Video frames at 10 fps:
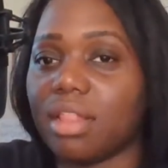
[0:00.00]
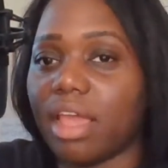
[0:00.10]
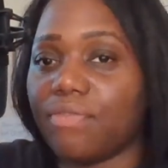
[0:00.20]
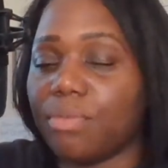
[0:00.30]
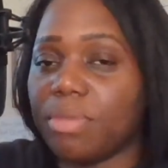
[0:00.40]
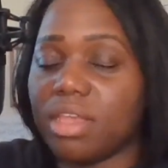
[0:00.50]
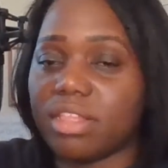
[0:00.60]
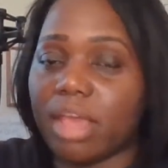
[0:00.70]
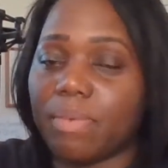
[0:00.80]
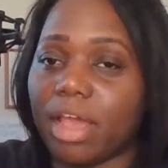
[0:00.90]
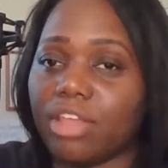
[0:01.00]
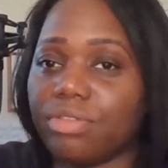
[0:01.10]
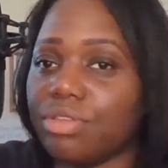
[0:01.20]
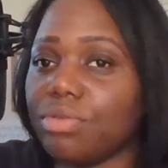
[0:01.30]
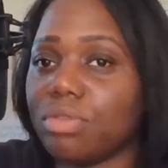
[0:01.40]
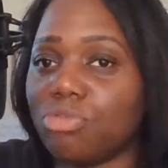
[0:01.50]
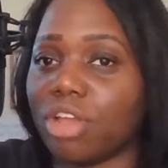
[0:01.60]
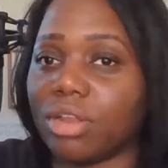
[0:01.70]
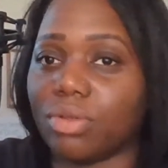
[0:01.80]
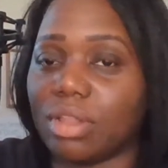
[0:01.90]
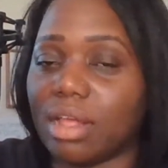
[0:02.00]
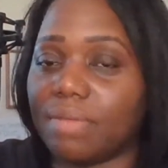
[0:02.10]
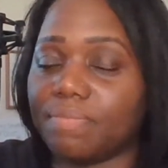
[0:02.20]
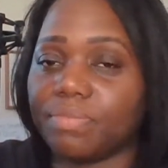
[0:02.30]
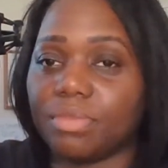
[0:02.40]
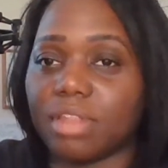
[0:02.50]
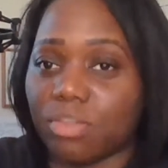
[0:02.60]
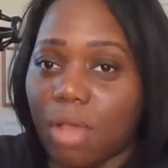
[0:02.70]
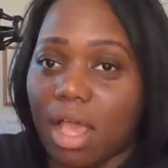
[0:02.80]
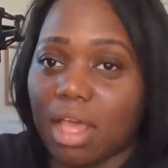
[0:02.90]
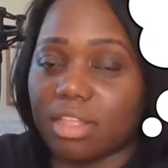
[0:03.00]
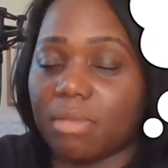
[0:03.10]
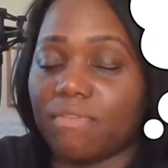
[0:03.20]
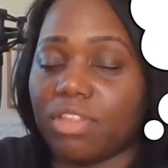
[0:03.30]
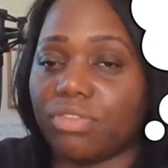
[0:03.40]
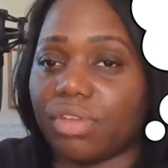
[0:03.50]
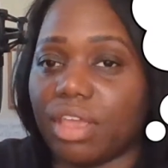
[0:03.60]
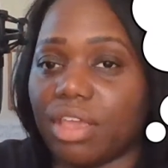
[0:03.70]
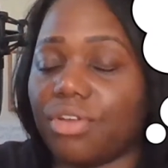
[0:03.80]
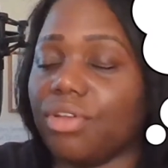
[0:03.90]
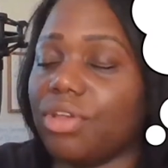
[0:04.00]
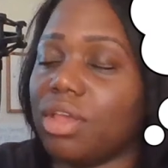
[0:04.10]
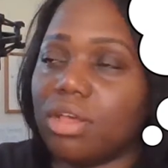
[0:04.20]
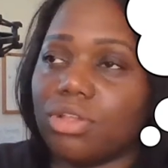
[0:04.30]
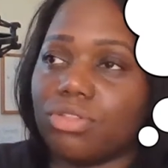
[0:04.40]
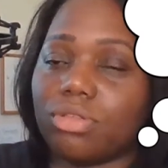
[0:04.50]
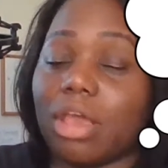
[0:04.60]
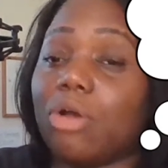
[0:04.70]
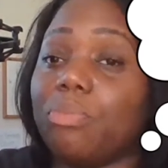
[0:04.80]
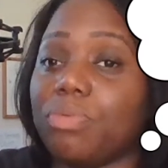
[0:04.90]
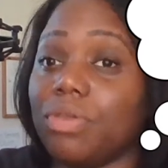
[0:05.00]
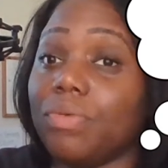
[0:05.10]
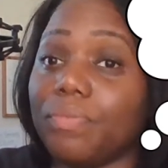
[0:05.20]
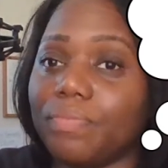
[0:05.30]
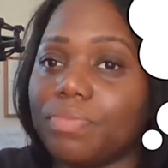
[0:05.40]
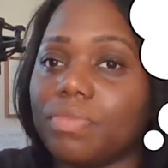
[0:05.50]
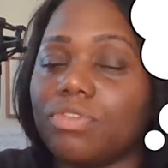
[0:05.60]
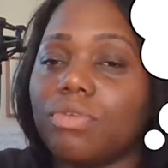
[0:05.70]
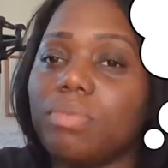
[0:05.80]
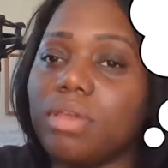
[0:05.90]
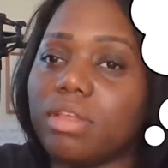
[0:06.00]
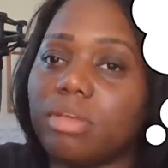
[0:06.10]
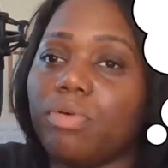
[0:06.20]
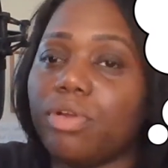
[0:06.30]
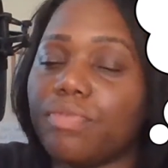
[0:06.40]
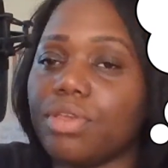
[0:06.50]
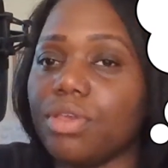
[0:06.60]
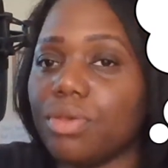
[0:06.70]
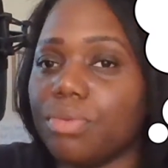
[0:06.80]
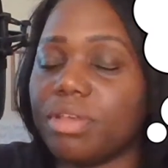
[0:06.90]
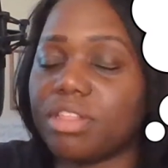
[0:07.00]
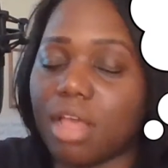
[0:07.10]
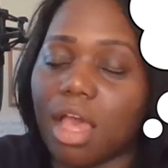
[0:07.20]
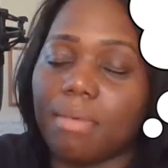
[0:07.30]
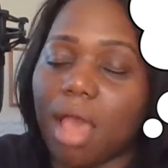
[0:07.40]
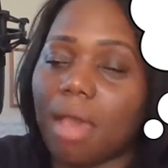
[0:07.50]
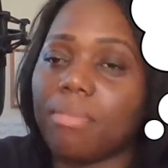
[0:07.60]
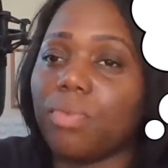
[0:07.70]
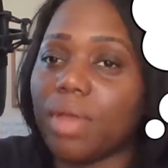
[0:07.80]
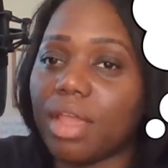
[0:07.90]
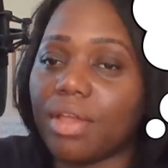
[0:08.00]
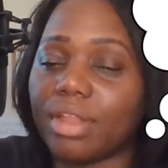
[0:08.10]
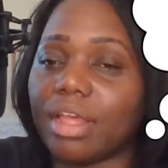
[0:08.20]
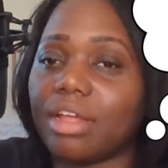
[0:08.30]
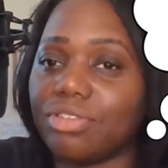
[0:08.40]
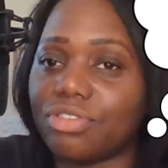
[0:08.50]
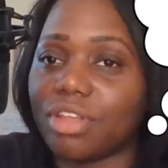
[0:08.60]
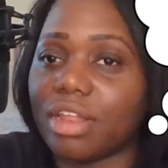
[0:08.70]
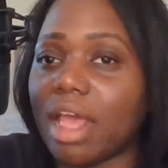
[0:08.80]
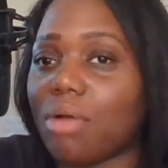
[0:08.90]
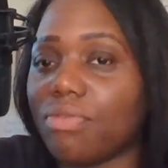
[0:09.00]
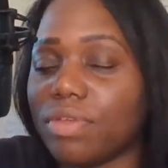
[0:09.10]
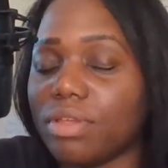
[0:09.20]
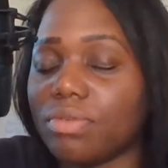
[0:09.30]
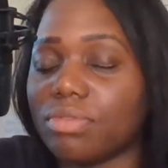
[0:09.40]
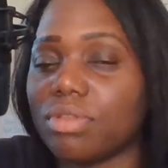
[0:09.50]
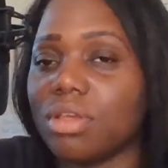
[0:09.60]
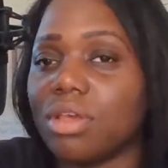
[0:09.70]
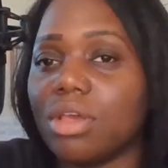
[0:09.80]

Like for me, example, I use a YouTube channel a lot. That's why I said my videos are here to help you, to be a support for you, because I'm aware and I understand how it feels.